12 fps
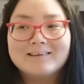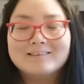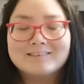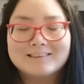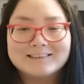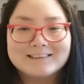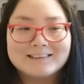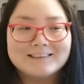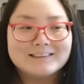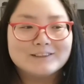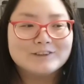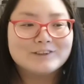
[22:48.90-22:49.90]

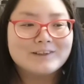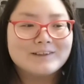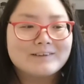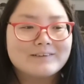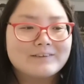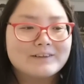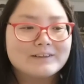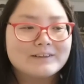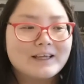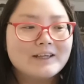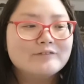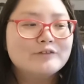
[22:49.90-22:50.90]
translation,
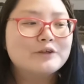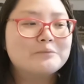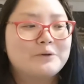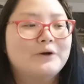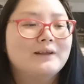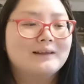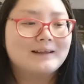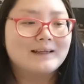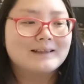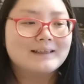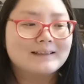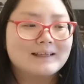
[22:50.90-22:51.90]
kind of to the point that I
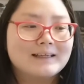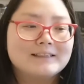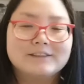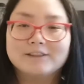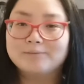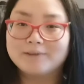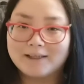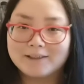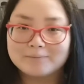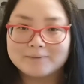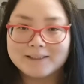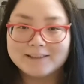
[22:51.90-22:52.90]
think it edges up the
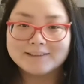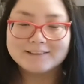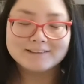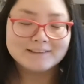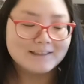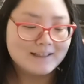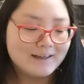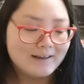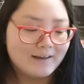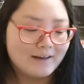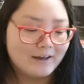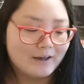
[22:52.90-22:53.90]
adaptation.
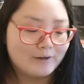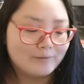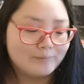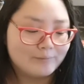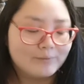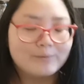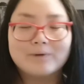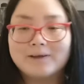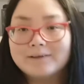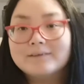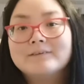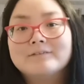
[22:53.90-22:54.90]

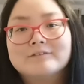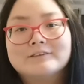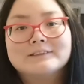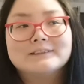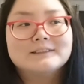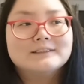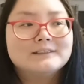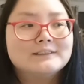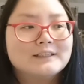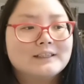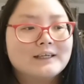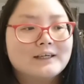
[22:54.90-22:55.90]
Wait, for
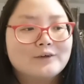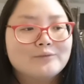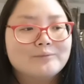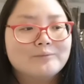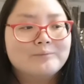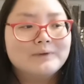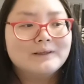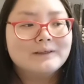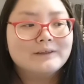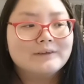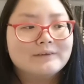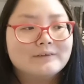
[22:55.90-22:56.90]
instance,
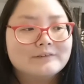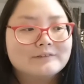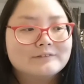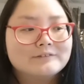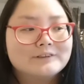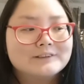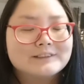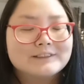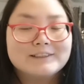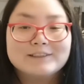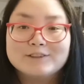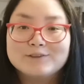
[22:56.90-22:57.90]
being
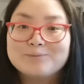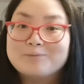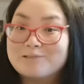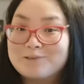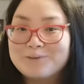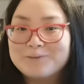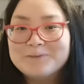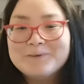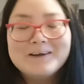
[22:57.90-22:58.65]
translated as bro.